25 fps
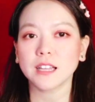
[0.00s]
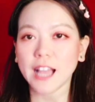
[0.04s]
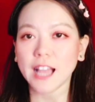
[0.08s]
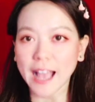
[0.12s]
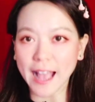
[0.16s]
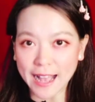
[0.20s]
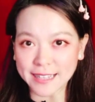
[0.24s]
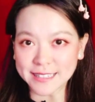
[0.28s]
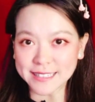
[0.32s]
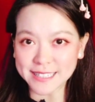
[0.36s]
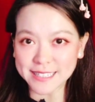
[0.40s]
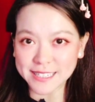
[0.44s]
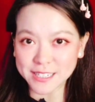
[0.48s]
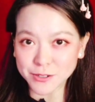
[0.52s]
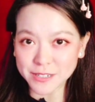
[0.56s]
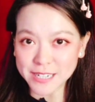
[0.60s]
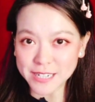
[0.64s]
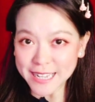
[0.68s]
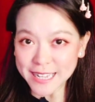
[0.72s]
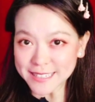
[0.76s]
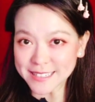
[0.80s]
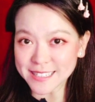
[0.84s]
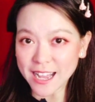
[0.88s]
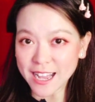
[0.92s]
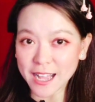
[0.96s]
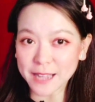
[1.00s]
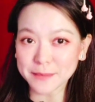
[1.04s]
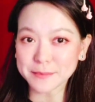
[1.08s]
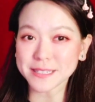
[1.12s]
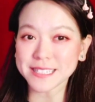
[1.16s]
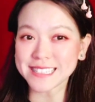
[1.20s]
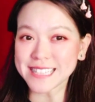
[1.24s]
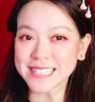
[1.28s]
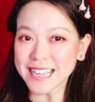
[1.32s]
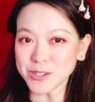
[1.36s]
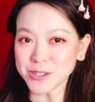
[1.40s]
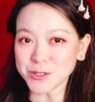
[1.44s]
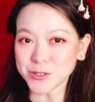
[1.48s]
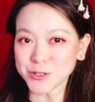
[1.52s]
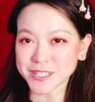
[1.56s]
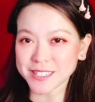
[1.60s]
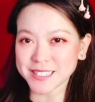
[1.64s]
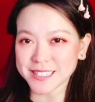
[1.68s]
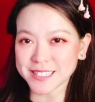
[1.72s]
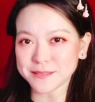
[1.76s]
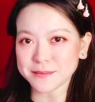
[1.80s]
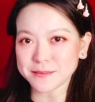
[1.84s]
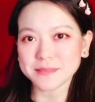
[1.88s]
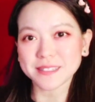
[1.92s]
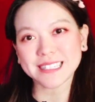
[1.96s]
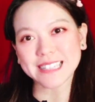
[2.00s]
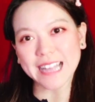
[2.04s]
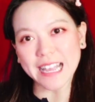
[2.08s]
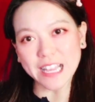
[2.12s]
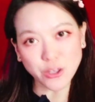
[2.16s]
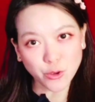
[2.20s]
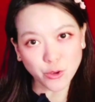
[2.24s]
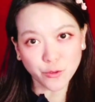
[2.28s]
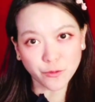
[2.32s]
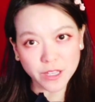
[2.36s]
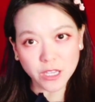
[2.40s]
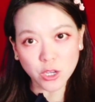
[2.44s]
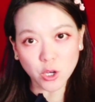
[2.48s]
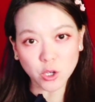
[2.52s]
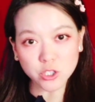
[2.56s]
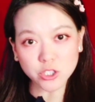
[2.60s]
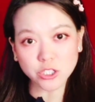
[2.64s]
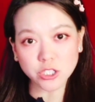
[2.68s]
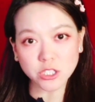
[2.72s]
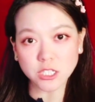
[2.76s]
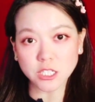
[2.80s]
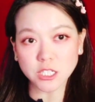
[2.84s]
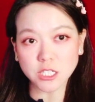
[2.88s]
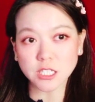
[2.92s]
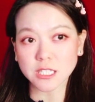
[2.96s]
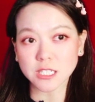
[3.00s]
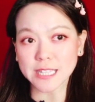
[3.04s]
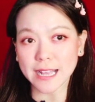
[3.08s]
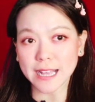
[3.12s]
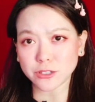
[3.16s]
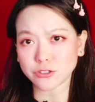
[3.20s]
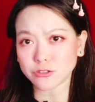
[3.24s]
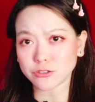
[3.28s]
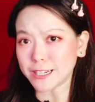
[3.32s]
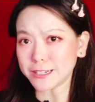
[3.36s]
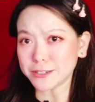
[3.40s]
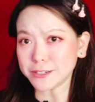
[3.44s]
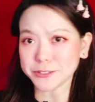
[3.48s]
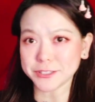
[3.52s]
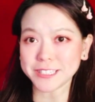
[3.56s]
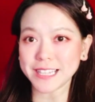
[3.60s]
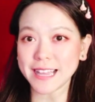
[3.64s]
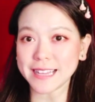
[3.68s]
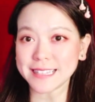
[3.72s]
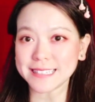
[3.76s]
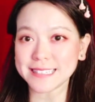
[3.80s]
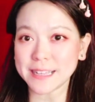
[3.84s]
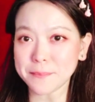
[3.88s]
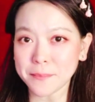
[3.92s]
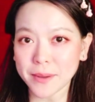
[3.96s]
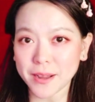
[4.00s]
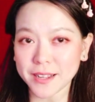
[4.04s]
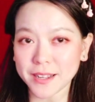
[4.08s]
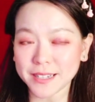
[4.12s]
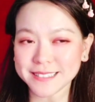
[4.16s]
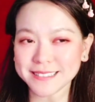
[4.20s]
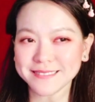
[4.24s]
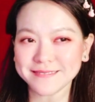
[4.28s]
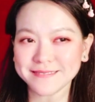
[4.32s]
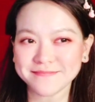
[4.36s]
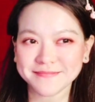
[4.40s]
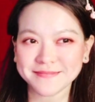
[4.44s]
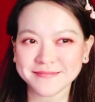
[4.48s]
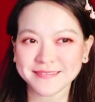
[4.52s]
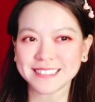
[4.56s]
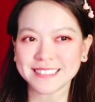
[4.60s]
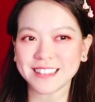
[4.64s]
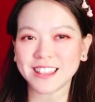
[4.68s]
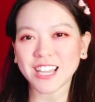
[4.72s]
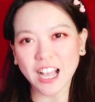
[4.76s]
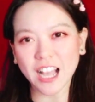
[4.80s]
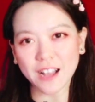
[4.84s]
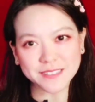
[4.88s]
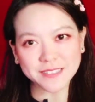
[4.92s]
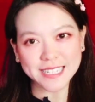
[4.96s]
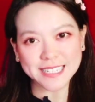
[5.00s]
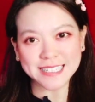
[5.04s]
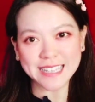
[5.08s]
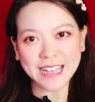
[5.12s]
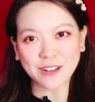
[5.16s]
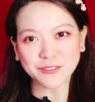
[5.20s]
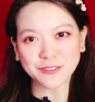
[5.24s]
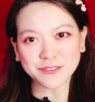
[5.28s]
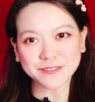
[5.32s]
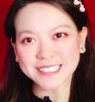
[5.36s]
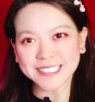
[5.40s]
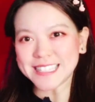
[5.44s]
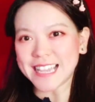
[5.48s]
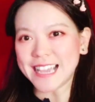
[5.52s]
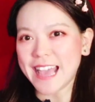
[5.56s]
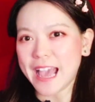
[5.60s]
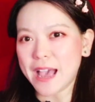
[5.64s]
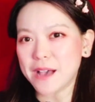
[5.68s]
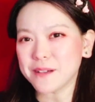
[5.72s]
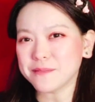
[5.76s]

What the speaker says: Until next time, stay awesome, stay UV conscious, and try not to get sunburned. Look after yourself. Take care.